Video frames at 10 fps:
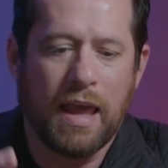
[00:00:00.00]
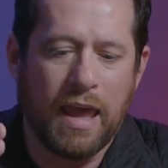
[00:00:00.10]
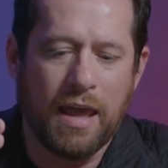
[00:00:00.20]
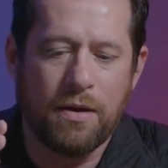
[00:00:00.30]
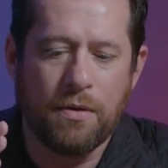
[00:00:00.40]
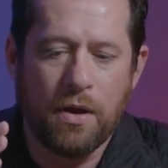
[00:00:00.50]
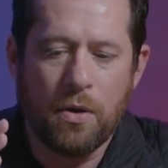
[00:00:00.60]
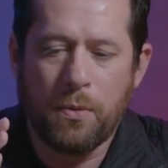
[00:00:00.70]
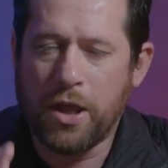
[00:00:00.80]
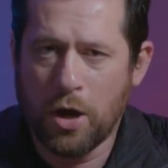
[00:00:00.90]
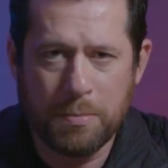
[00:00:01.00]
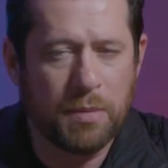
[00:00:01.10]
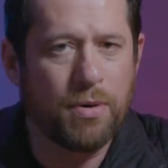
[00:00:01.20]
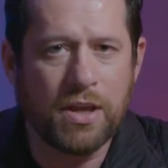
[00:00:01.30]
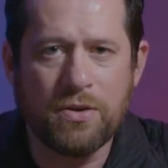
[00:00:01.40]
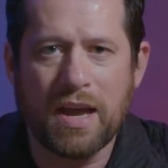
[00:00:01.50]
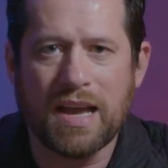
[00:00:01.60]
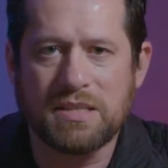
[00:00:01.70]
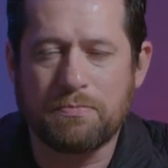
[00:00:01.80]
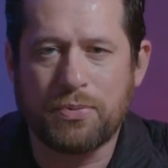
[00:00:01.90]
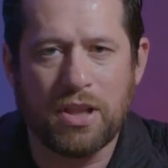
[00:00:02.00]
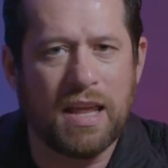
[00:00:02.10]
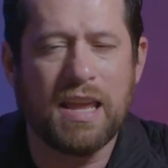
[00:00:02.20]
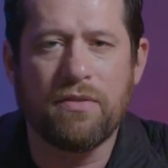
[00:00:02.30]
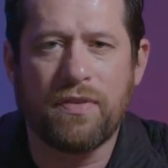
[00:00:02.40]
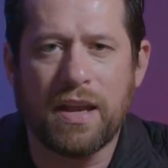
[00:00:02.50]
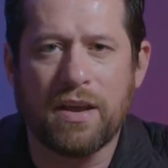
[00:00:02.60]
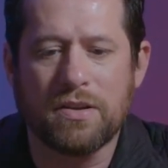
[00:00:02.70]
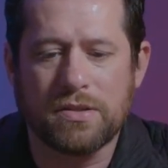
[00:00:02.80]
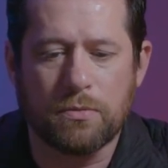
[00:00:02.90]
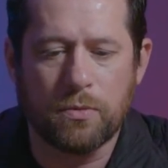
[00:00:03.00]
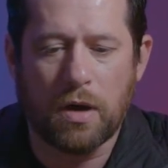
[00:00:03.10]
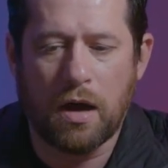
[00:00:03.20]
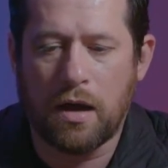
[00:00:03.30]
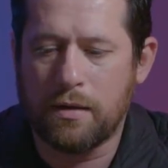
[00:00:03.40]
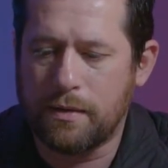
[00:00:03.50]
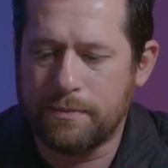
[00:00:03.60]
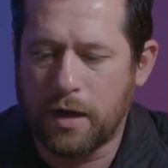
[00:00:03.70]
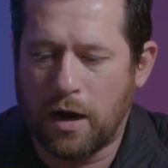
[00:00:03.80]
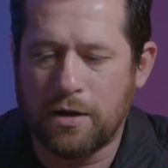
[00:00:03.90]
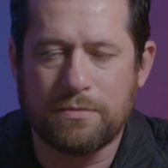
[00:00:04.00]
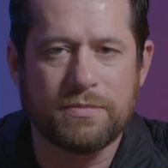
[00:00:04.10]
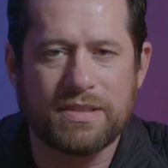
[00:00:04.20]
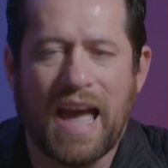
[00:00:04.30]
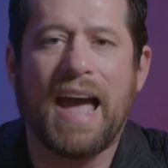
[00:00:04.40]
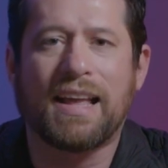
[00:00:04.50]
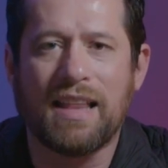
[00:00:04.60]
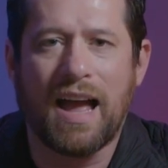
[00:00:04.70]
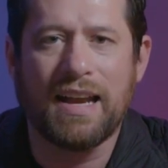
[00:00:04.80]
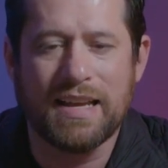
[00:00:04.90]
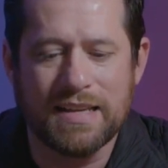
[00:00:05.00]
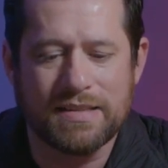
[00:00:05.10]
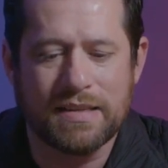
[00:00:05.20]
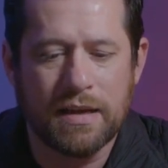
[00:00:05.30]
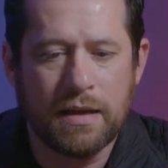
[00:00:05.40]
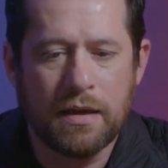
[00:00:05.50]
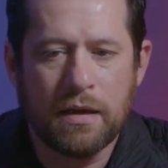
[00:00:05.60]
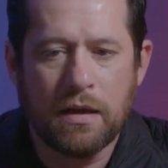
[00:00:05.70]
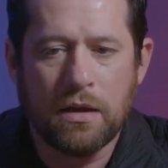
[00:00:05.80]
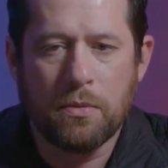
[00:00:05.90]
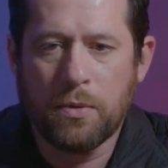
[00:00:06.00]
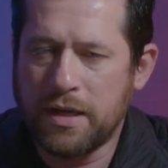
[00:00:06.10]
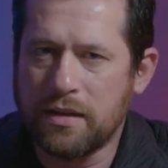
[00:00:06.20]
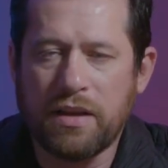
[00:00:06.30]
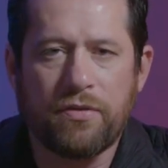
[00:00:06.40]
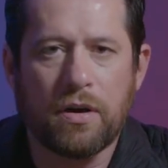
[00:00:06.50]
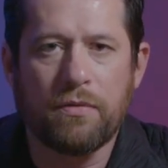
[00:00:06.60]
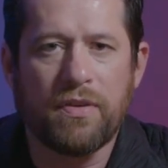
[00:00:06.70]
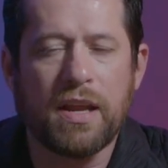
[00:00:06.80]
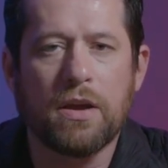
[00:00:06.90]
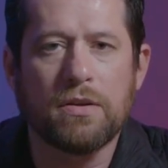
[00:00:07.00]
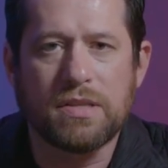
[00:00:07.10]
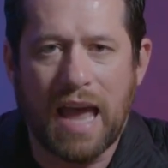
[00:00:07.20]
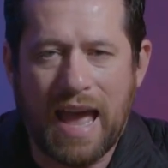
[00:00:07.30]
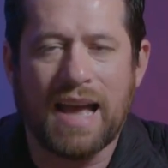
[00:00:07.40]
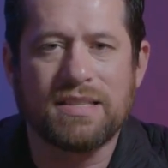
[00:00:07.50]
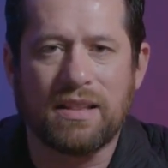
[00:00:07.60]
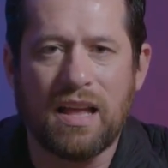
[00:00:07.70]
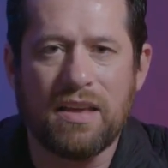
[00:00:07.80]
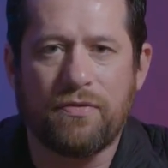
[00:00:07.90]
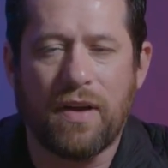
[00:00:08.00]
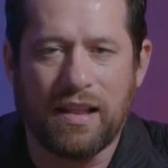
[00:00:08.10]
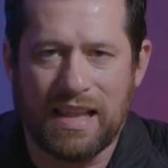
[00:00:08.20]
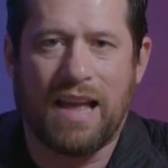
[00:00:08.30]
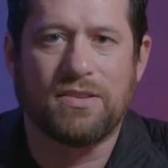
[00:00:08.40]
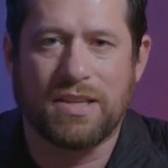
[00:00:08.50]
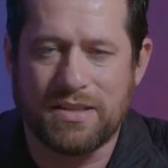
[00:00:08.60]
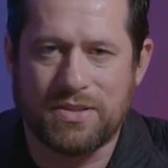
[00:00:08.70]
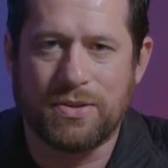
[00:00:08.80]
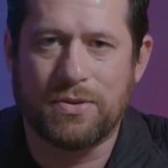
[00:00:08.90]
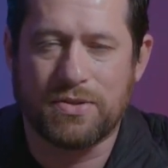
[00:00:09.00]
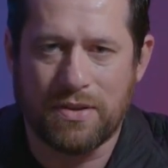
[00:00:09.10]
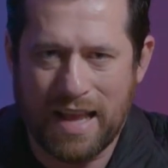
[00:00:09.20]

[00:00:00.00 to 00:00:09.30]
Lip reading: and we hope to bring you guys plenty of videos. Our tagline is, we deliver videos as life allows us to. So